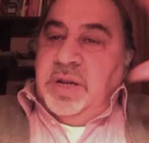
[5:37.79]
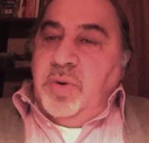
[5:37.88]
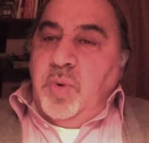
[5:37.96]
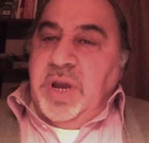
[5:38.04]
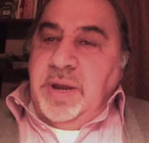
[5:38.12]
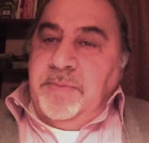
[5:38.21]
in a
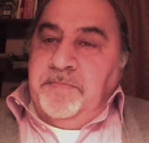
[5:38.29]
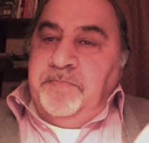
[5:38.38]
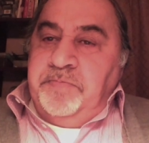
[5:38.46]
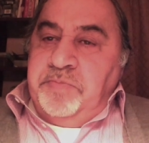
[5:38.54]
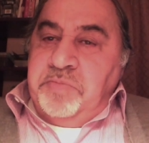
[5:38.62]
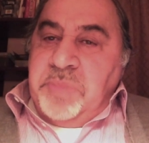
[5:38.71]
way.
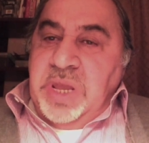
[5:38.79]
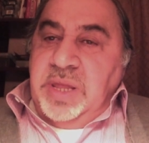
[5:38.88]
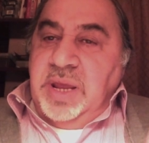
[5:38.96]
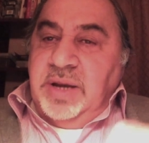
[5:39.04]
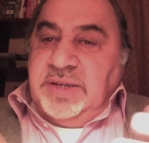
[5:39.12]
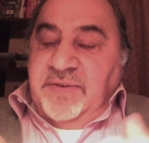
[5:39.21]

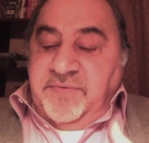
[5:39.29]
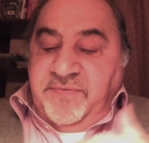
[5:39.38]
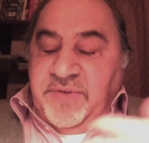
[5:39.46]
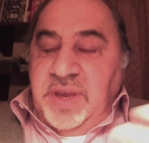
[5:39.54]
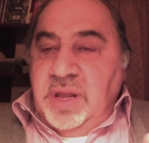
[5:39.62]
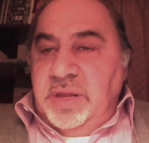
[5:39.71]
There is a
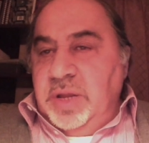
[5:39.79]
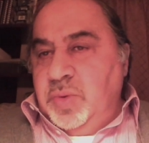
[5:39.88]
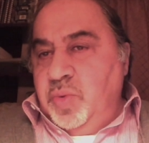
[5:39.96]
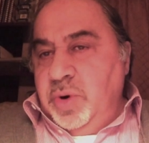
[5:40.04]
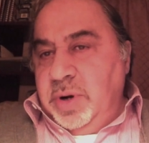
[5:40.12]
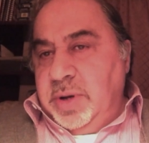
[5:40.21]
field at
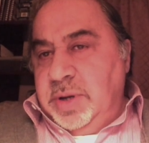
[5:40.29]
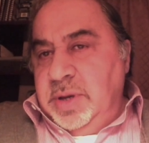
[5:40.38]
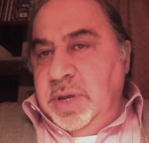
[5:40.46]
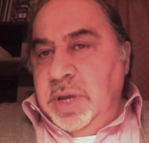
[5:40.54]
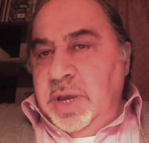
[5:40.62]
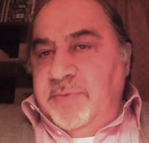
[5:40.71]
work.
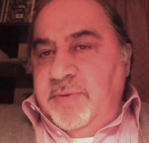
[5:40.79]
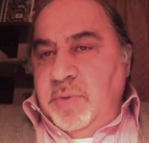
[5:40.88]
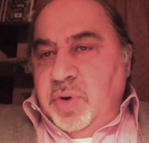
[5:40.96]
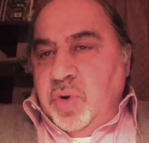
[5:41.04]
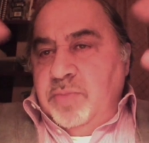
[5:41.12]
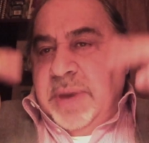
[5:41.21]
If you
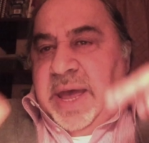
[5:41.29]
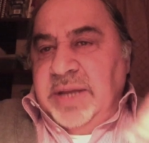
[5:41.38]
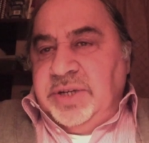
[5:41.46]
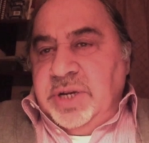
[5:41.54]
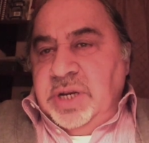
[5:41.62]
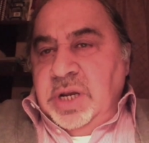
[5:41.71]
were to
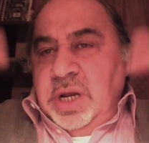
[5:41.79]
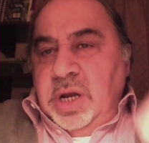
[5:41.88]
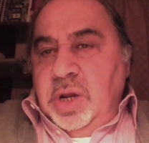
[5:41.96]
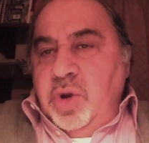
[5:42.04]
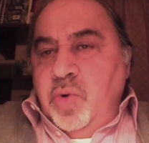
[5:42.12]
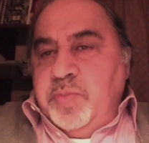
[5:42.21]
imagine
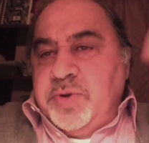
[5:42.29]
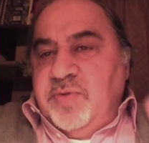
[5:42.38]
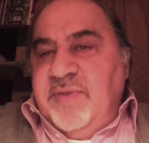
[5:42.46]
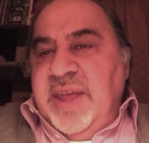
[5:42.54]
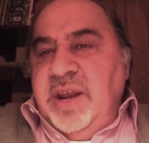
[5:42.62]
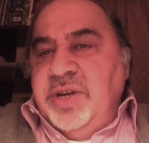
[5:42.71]
loops
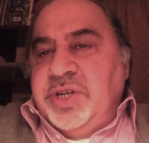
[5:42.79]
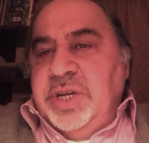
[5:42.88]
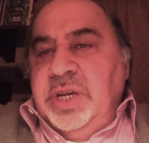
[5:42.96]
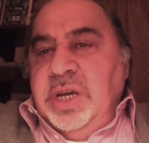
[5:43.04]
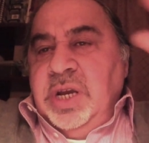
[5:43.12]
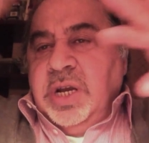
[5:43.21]
of
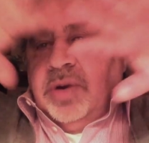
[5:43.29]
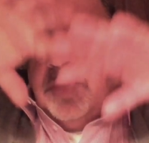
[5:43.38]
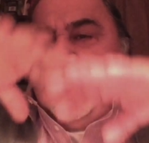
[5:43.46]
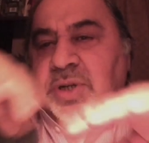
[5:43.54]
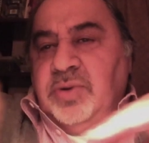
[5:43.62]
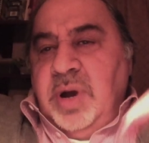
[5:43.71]
energy
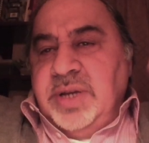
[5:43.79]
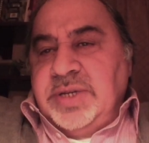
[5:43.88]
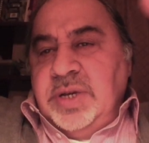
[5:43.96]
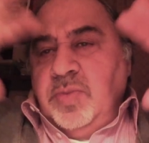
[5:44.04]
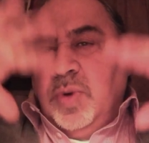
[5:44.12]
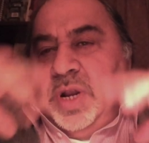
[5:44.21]

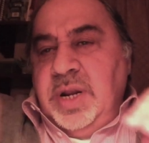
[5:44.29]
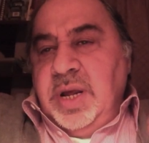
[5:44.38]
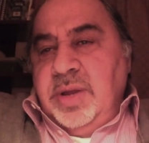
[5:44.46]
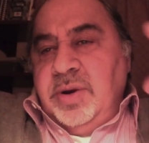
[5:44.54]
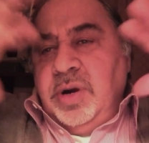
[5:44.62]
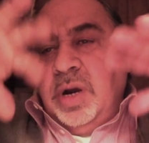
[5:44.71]
crisscrossing one
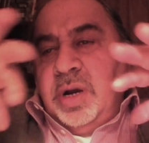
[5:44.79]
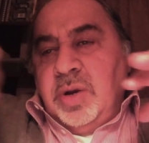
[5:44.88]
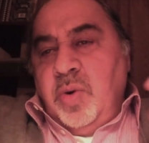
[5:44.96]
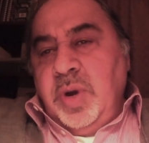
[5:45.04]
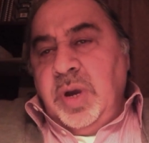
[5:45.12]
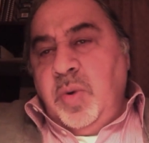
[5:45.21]
another,
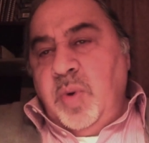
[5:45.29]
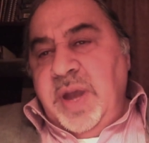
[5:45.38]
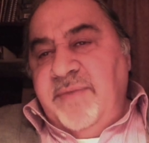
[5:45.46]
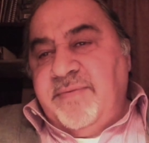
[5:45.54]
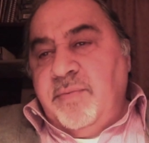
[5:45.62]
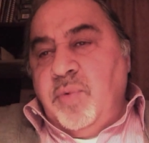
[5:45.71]
going
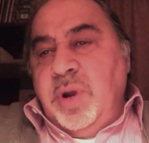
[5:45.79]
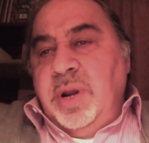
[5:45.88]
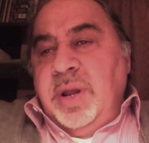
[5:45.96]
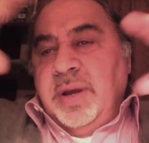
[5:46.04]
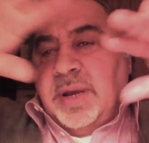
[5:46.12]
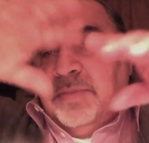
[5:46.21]
away from one
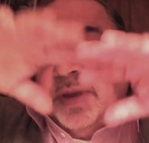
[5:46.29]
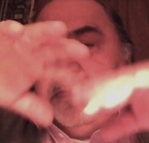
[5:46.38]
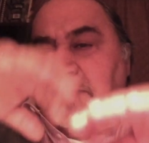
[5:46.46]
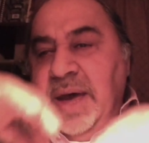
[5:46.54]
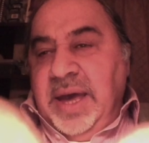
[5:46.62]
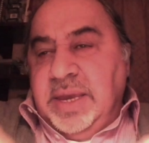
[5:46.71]
another, coming
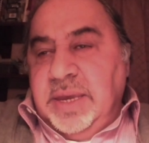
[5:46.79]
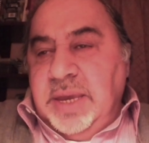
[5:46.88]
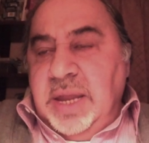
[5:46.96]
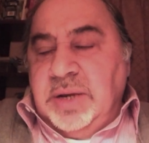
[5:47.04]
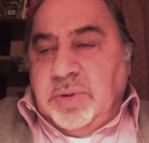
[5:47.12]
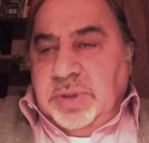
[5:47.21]
back
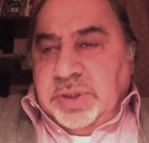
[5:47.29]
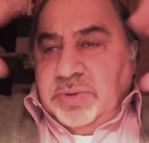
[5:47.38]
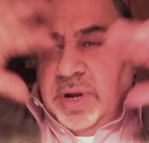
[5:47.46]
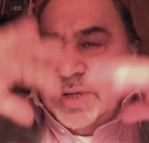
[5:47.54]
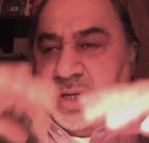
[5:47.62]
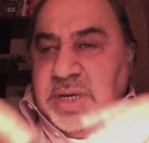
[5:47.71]
again,
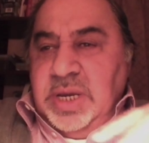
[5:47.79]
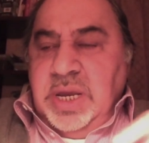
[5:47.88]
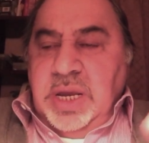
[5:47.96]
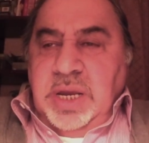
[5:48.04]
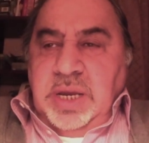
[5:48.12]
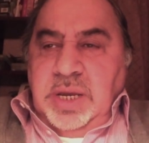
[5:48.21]
crisscrossing,
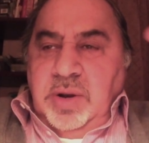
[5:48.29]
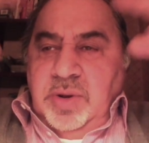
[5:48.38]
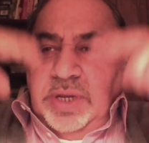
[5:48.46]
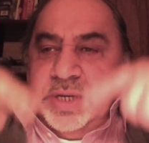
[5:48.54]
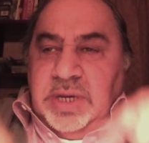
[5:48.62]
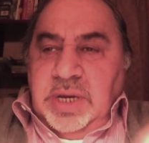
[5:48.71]

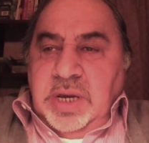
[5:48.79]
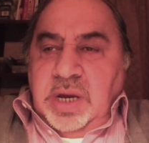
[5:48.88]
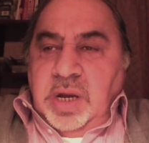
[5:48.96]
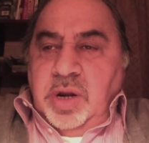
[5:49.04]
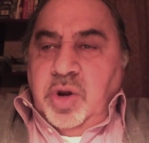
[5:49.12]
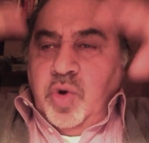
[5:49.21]
these
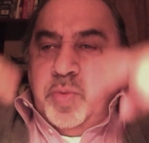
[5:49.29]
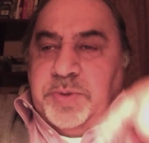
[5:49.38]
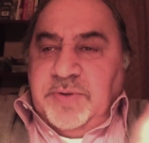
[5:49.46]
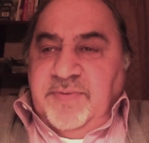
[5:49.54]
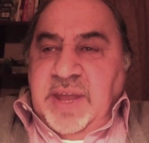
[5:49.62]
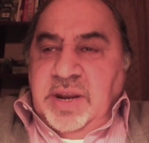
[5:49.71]

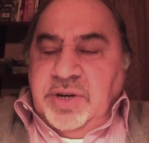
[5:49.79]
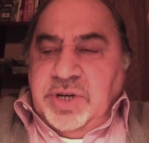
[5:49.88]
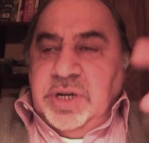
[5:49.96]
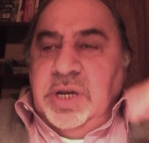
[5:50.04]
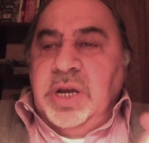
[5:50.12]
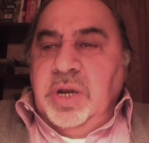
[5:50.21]
loops of
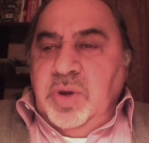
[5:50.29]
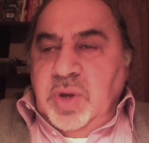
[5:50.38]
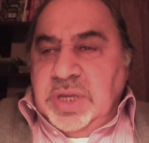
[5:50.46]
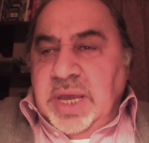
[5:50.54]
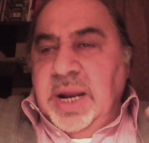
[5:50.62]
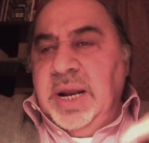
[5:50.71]
energy,
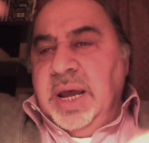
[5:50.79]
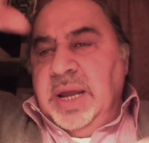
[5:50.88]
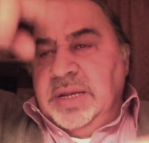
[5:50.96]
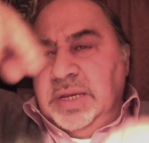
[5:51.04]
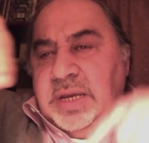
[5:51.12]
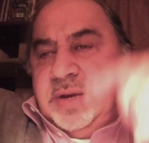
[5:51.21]
you'd get an
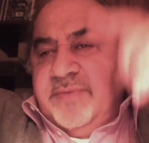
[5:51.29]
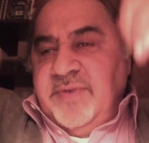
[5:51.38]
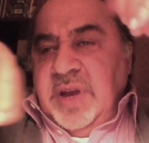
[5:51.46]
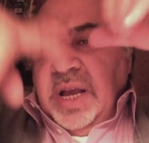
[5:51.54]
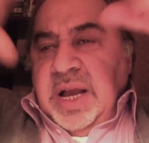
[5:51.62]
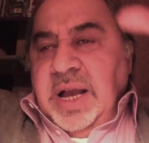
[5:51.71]
idea of
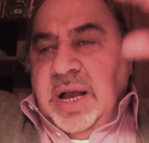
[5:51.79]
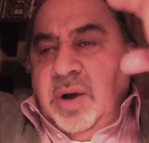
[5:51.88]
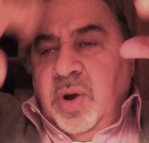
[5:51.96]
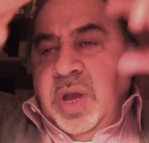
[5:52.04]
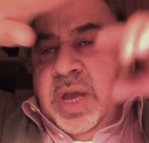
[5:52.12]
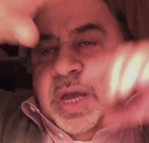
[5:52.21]

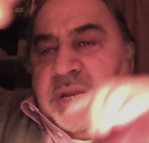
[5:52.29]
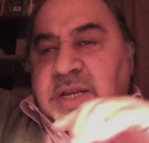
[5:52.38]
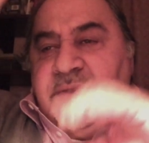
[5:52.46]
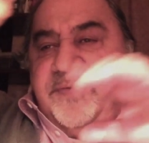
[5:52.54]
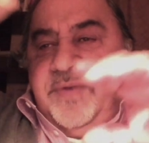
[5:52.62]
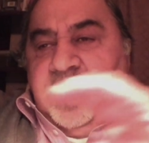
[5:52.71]
how
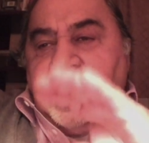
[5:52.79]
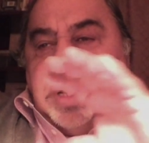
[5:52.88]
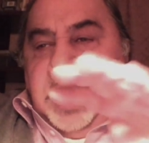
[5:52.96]
different